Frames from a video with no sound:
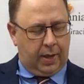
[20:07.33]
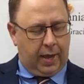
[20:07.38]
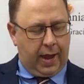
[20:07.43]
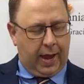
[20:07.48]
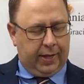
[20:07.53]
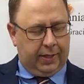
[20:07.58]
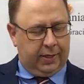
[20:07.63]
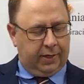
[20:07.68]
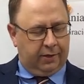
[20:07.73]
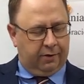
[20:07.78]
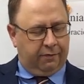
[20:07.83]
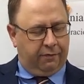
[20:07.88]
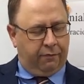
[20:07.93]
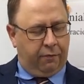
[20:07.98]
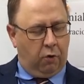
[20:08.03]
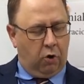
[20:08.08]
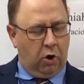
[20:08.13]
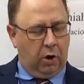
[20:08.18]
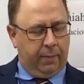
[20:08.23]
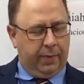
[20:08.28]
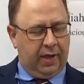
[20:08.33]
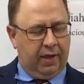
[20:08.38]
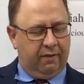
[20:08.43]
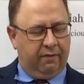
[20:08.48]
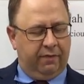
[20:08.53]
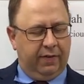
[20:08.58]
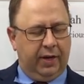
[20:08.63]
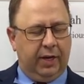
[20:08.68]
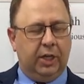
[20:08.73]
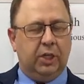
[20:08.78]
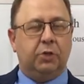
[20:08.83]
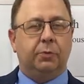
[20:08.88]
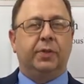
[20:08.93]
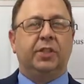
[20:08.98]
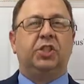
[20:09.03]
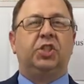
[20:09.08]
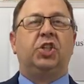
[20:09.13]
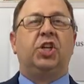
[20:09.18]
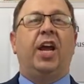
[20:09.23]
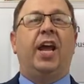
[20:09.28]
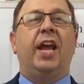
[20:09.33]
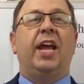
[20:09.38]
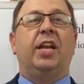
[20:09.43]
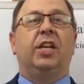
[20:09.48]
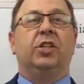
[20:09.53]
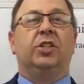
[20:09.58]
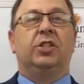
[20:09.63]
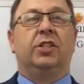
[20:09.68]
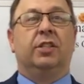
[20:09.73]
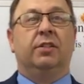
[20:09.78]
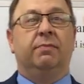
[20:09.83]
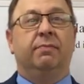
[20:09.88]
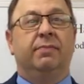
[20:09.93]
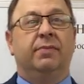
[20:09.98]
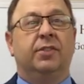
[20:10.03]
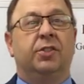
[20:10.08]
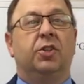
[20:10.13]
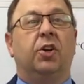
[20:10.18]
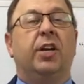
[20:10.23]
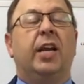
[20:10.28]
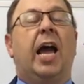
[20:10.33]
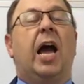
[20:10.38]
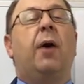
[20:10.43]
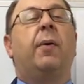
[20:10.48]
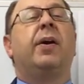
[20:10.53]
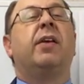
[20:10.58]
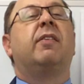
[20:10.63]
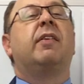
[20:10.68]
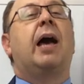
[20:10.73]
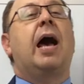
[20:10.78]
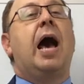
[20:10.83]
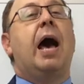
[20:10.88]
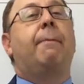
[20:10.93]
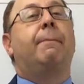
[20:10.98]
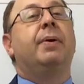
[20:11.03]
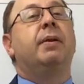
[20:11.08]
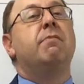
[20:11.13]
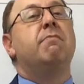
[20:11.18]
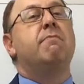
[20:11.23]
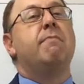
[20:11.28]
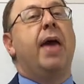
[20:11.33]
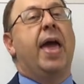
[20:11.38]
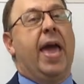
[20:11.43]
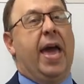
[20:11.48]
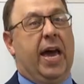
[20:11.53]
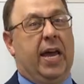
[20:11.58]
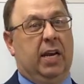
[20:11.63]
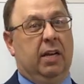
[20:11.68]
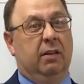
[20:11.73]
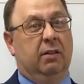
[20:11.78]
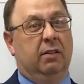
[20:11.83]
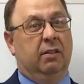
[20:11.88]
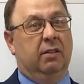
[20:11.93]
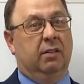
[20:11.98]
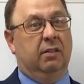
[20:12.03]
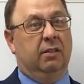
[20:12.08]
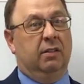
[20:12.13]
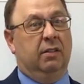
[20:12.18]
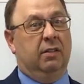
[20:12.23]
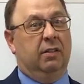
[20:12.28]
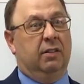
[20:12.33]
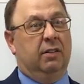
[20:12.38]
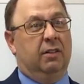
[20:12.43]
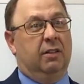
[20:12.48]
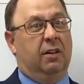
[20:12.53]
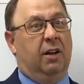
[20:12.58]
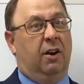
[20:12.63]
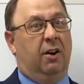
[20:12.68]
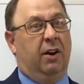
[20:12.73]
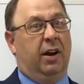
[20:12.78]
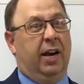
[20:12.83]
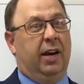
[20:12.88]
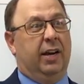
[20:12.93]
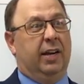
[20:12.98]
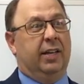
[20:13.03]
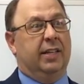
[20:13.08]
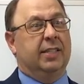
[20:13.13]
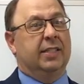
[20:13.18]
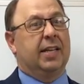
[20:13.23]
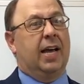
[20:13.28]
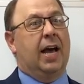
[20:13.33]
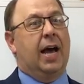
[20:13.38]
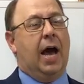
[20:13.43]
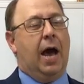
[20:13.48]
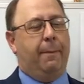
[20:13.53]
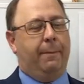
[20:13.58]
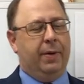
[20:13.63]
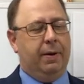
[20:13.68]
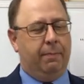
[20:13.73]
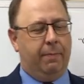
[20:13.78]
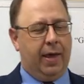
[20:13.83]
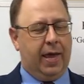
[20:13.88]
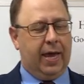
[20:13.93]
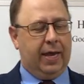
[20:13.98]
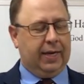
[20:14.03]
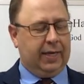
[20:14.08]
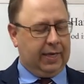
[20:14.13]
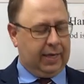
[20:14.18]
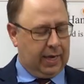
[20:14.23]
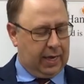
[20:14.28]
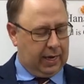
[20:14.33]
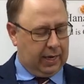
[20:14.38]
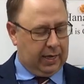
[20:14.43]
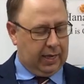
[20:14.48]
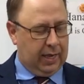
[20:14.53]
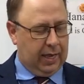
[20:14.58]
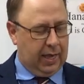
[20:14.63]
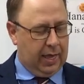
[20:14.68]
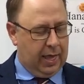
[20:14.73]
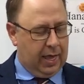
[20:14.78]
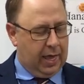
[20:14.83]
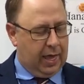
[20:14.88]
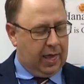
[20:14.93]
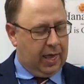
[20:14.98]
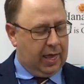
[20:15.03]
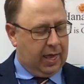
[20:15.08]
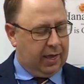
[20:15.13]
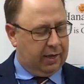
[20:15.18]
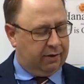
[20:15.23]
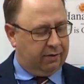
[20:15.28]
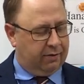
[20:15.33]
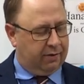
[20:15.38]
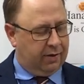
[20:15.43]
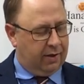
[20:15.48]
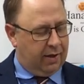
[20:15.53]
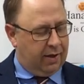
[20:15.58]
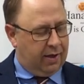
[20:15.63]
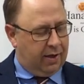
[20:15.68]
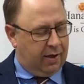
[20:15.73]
and his form and vintage was changed. So now he's hopping mad. All right, he's a hopping mad king. His